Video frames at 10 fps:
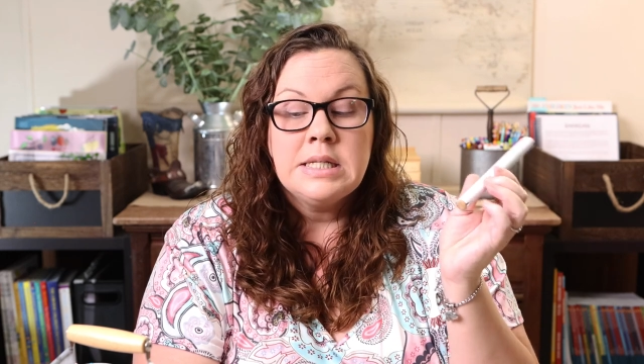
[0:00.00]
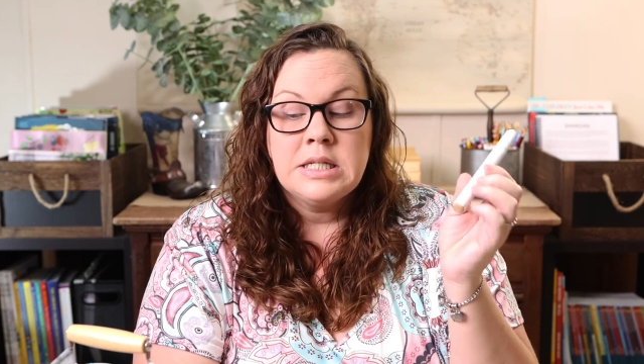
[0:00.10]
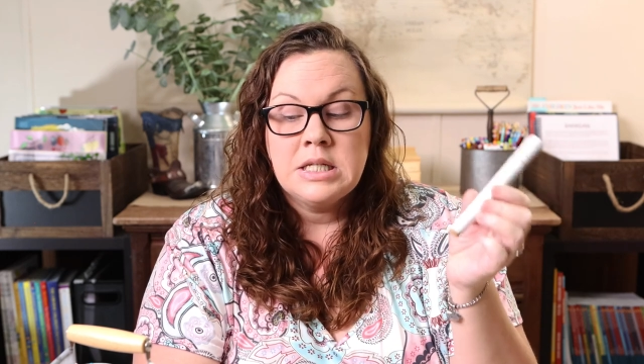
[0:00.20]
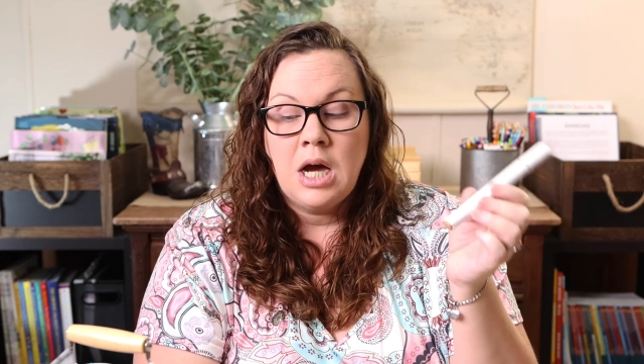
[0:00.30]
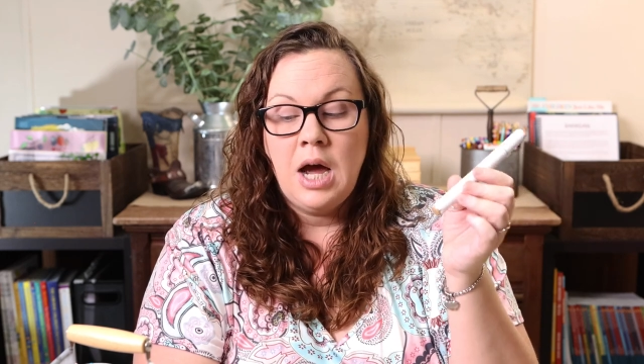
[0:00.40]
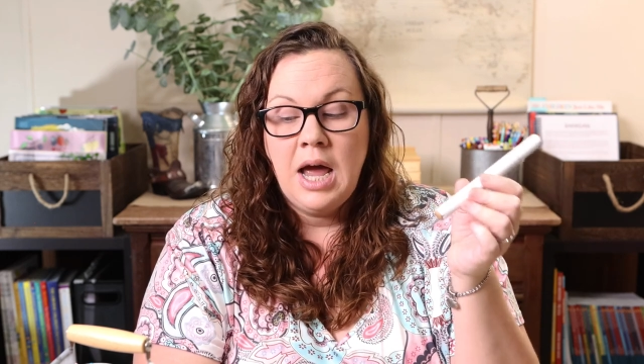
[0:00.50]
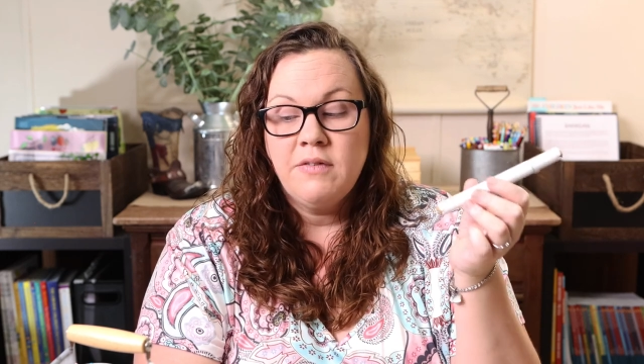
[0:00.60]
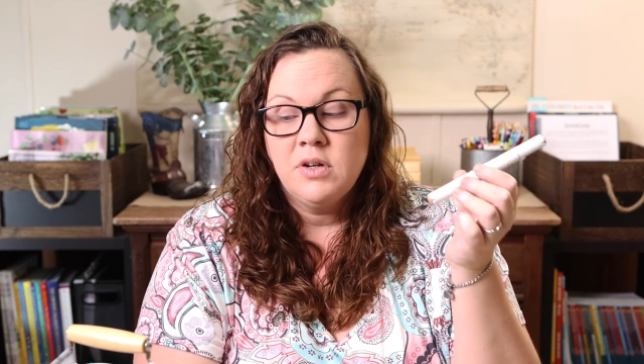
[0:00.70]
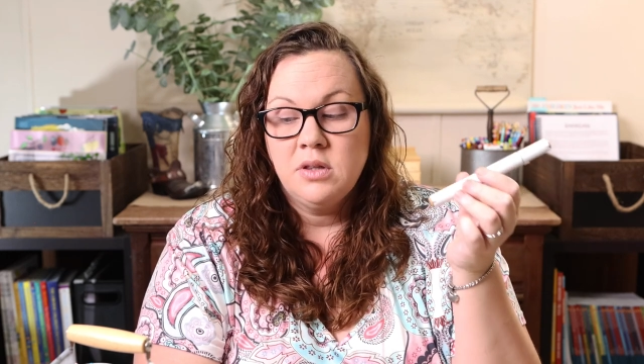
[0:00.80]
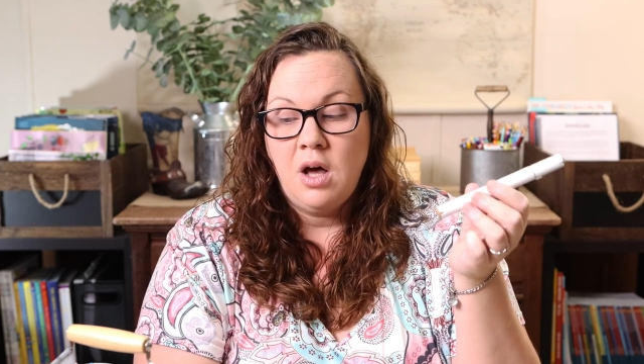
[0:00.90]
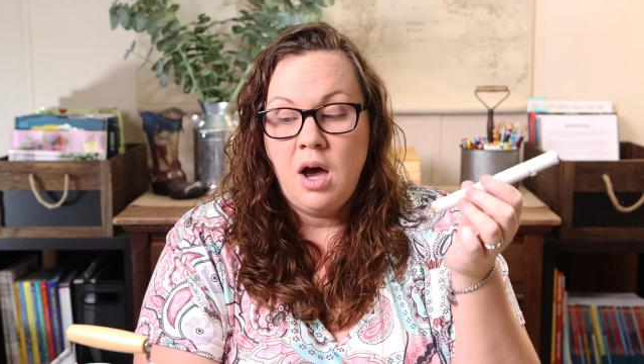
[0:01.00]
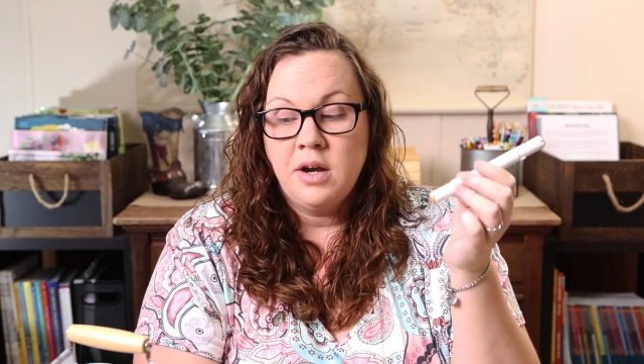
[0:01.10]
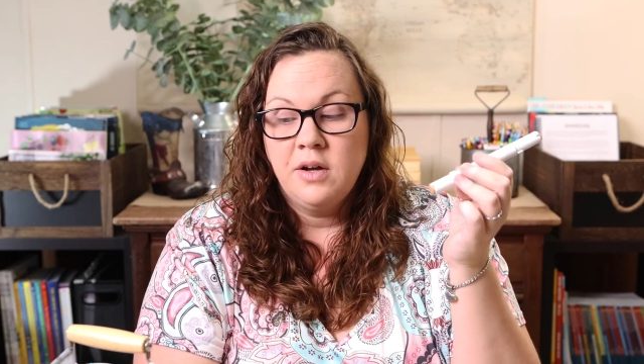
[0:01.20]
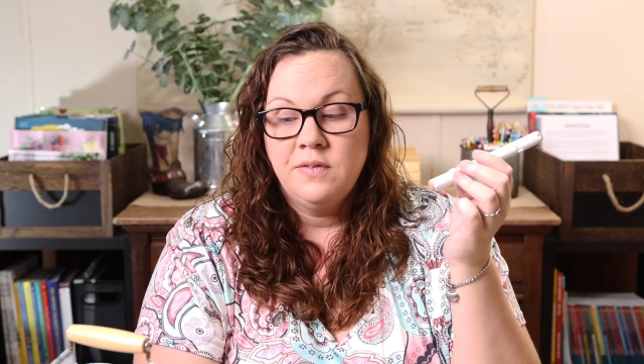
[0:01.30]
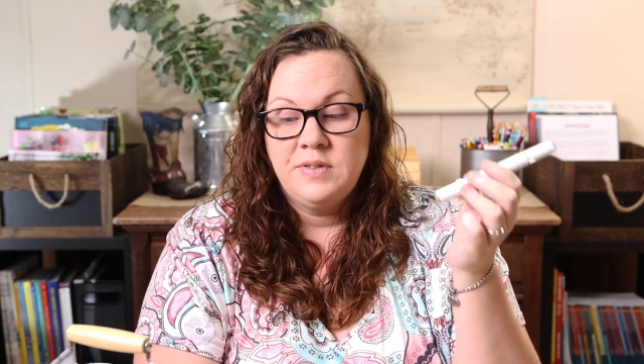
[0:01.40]
did not have a
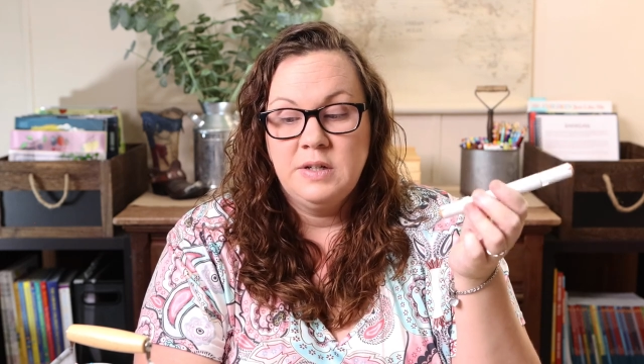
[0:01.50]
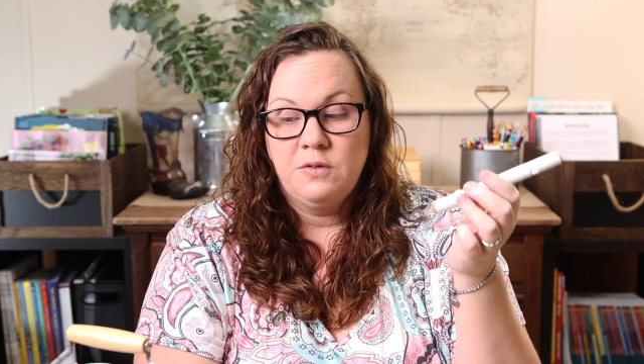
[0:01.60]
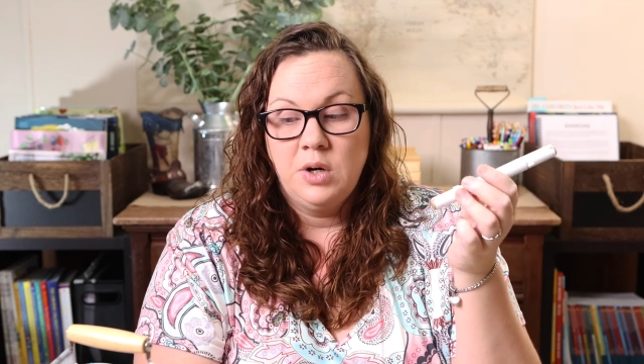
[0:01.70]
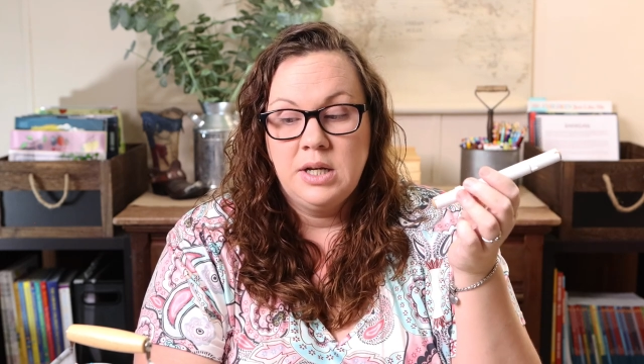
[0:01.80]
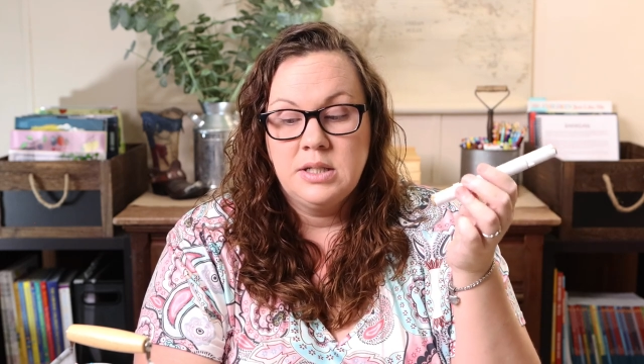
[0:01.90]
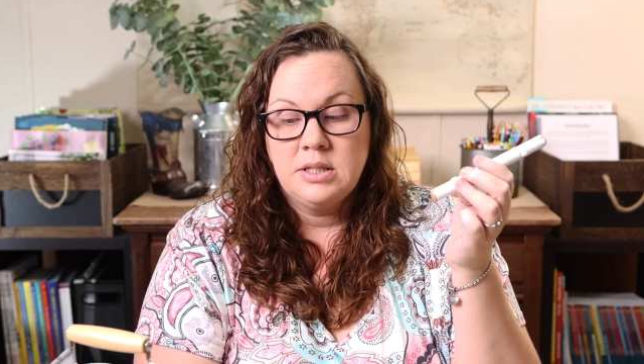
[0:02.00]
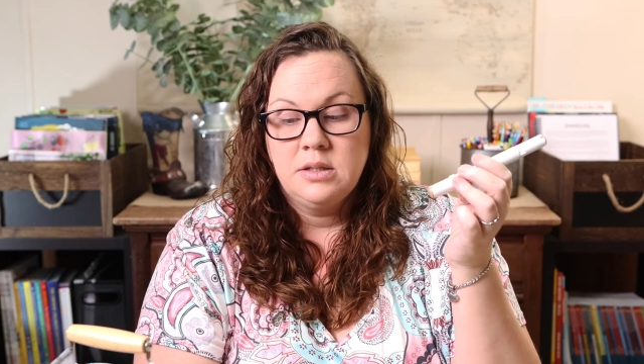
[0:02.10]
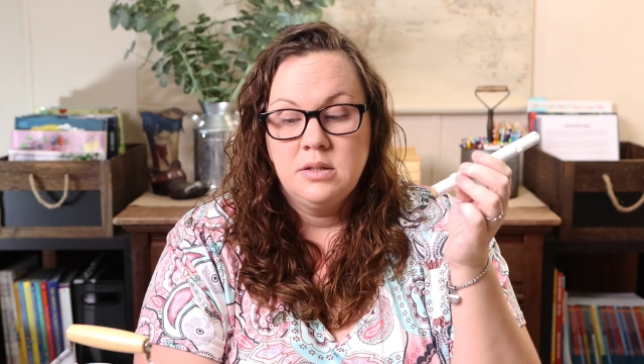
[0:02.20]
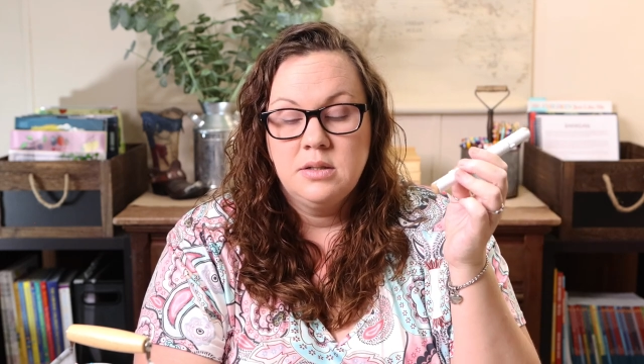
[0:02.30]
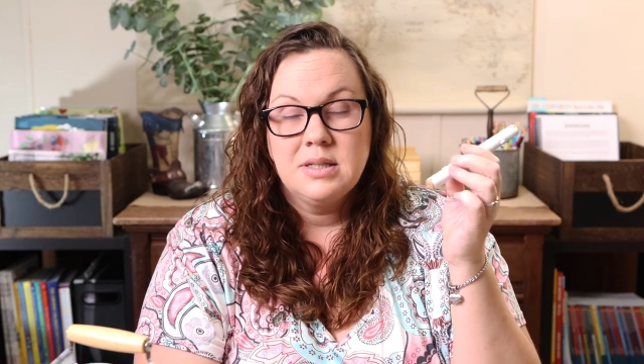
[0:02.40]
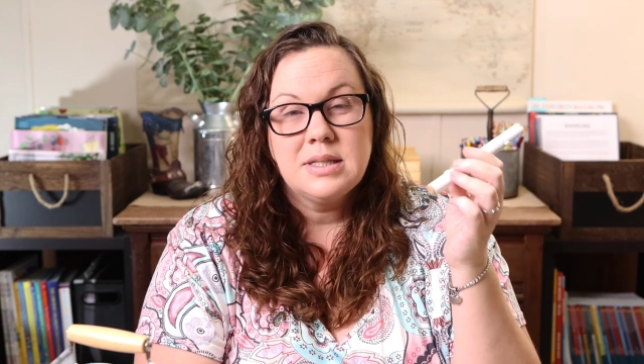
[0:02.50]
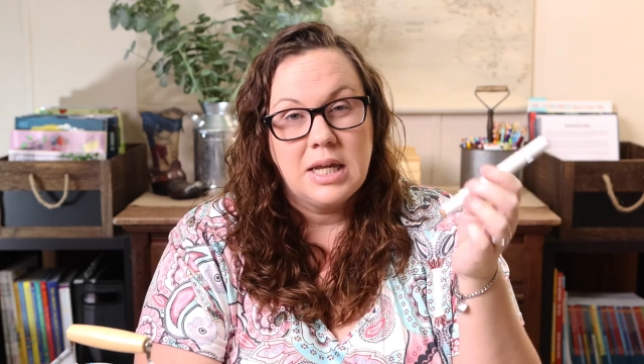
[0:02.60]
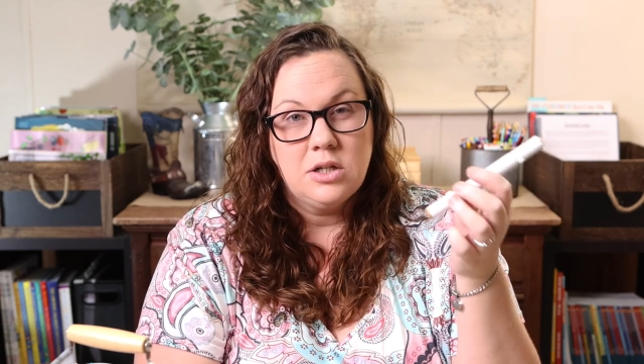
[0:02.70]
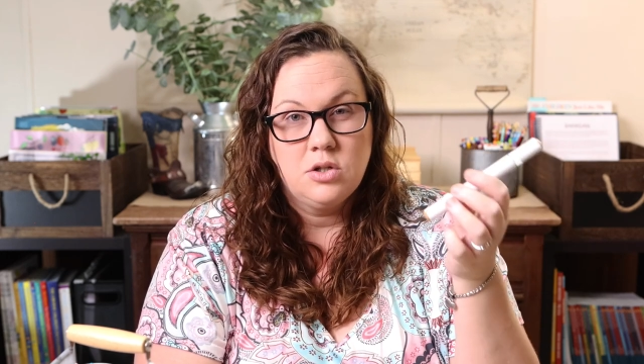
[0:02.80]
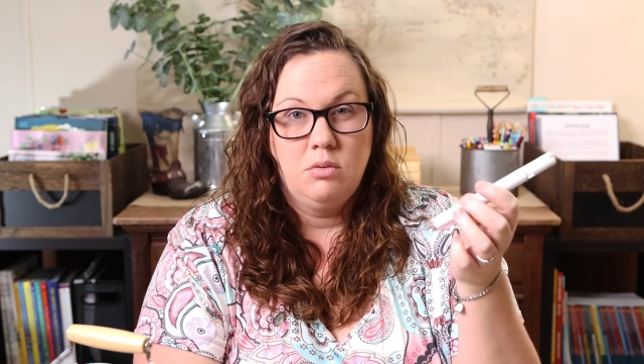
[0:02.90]
lot of different
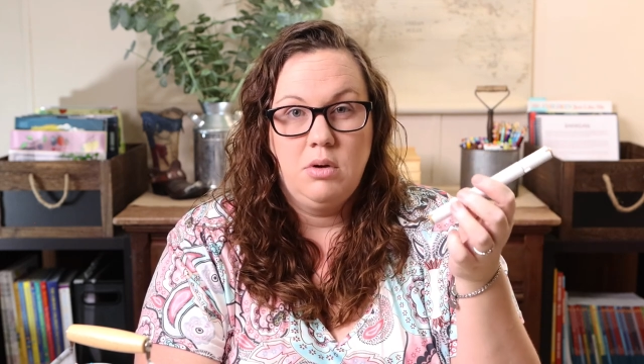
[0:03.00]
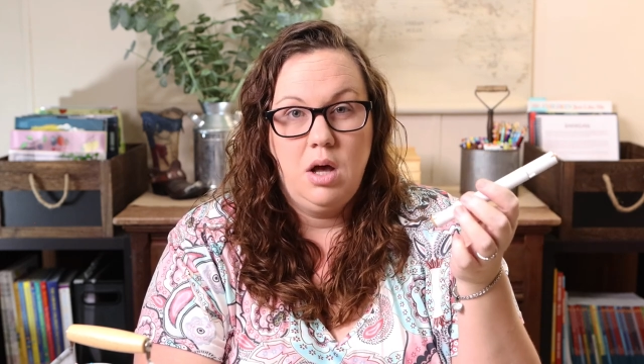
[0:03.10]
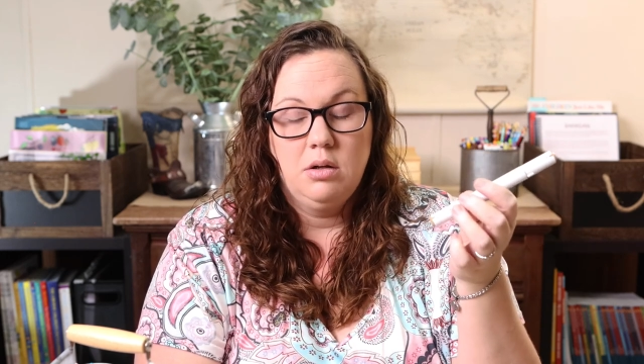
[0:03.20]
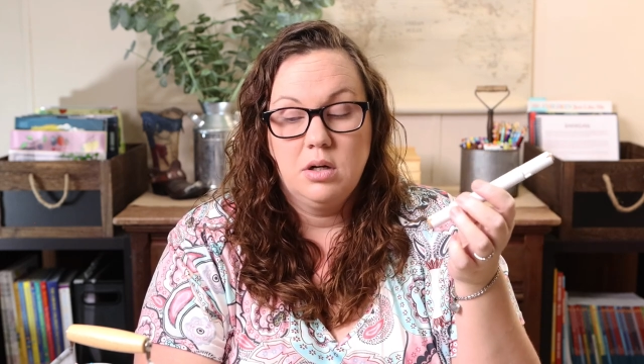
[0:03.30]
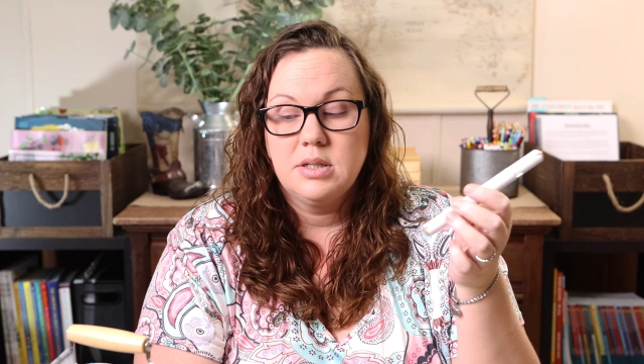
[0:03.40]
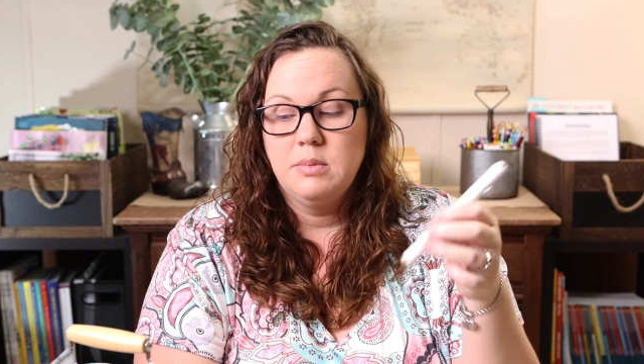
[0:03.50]
skin tone colors.